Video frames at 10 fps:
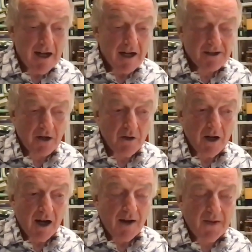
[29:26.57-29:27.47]
So
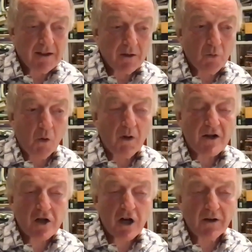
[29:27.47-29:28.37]
I think that what we're
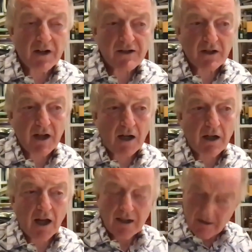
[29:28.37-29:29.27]
showing is that, unlike,